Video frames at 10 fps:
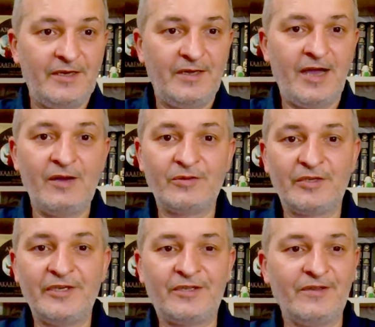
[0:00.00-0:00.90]
I was
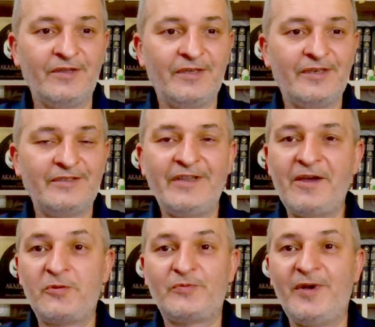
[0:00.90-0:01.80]
a little
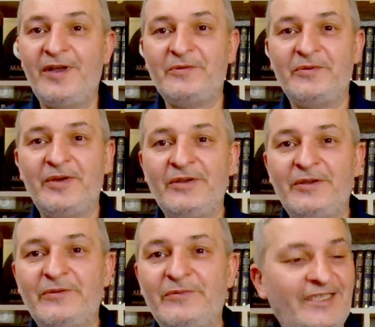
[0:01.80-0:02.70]
nervous, by the way,
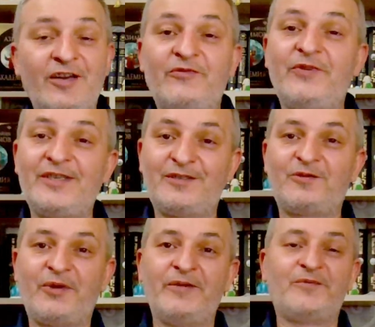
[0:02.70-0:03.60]
when I start first
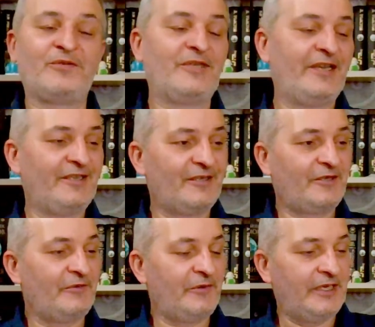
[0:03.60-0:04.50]
stream today, this
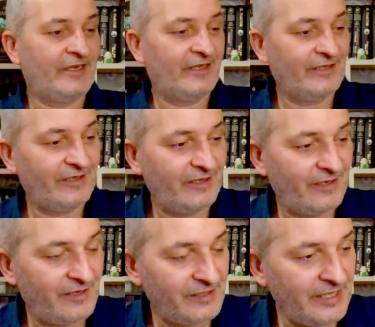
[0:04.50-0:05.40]
evening, and
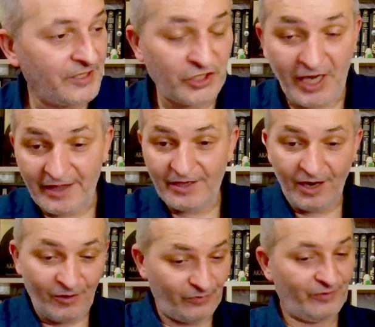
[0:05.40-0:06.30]
it shut
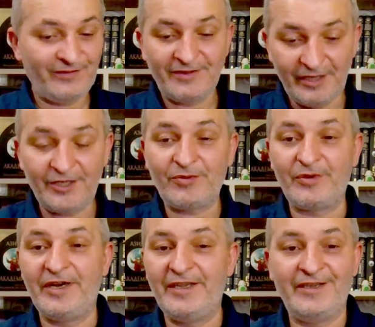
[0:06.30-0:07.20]
down
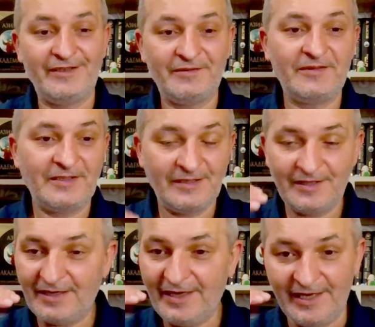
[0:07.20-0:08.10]
literally
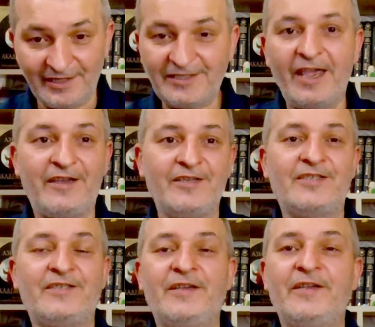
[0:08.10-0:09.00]
in seconds.